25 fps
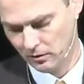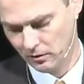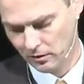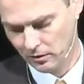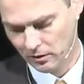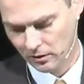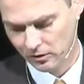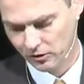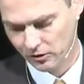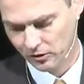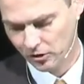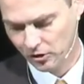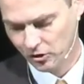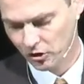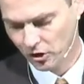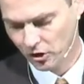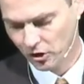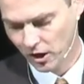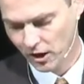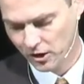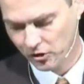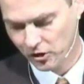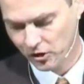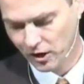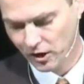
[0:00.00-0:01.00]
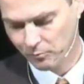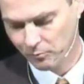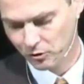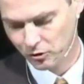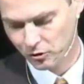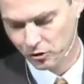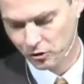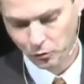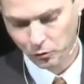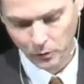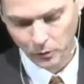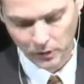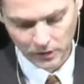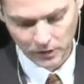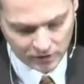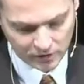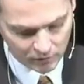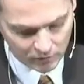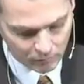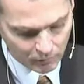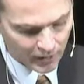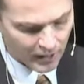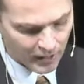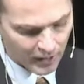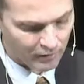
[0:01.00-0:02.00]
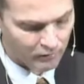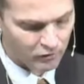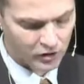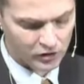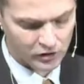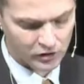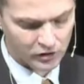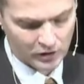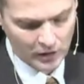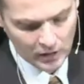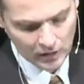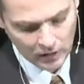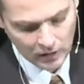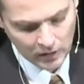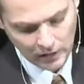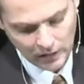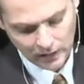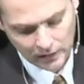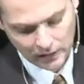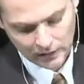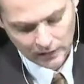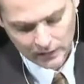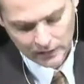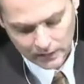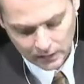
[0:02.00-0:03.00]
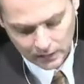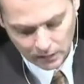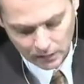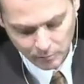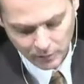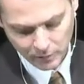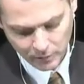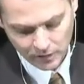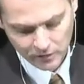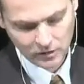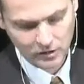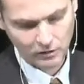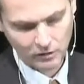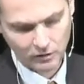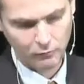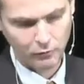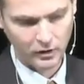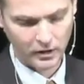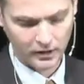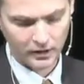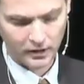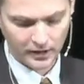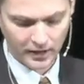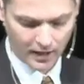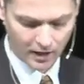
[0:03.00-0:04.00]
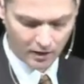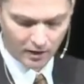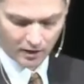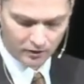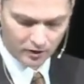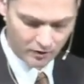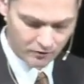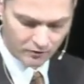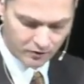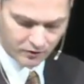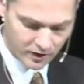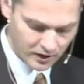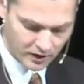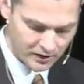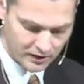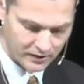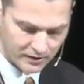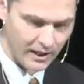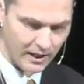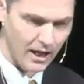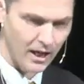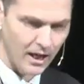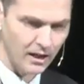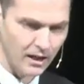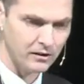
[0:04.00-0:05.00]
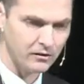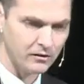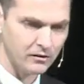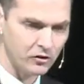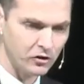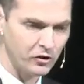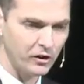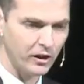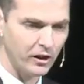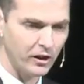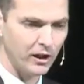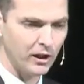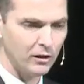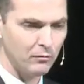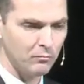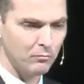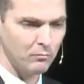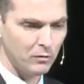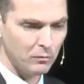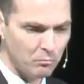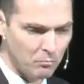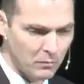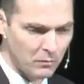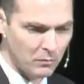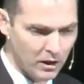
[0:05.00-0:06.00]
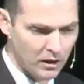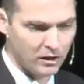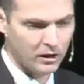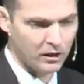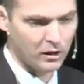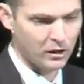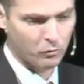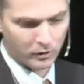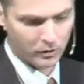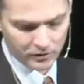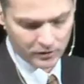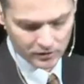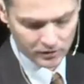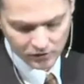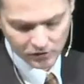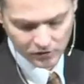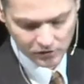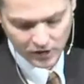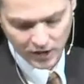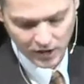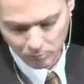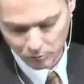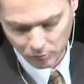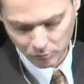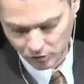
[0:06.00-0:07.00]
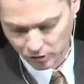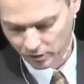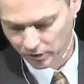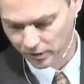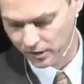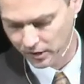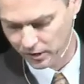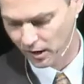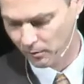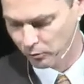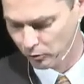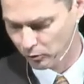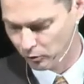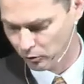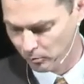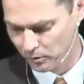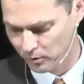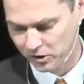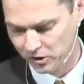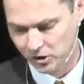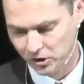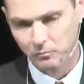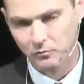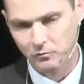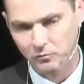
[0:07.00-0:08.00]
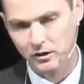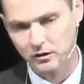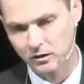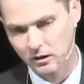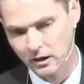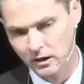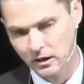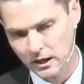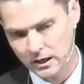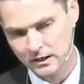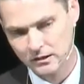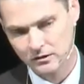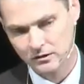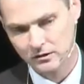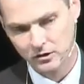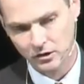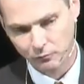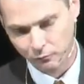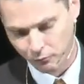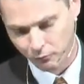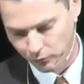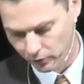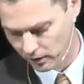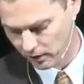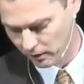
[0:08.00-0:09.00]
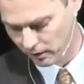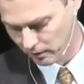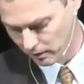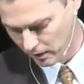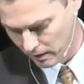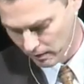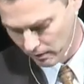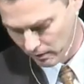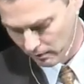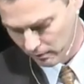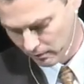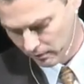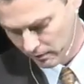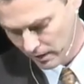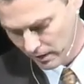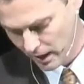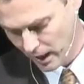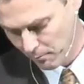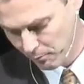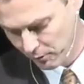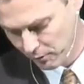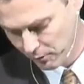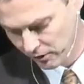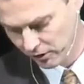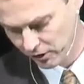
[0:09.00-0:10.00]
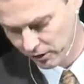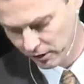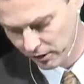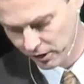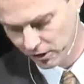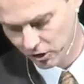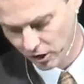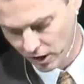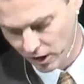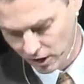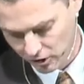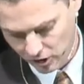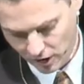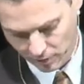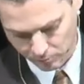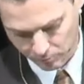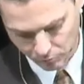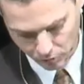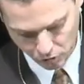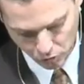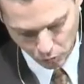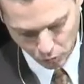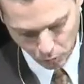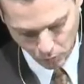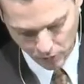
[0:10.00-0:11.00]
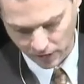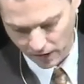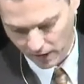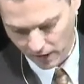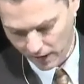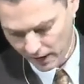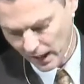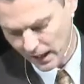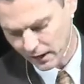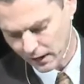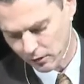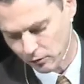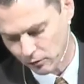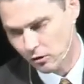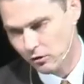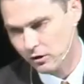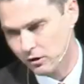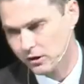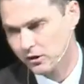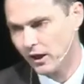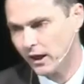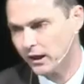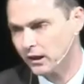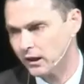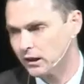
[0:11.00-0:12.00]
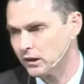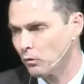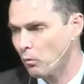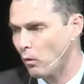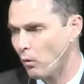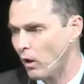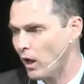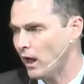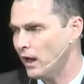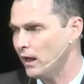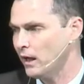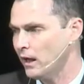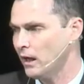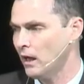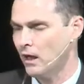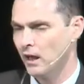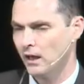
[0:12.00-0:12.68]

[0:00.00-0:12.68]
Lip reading: Because in John chapter 20, we have just a little bit different account of the exact same meeting with the disciples there in the upper room. But something different happens here in John chapter 20. I don't know exactly why.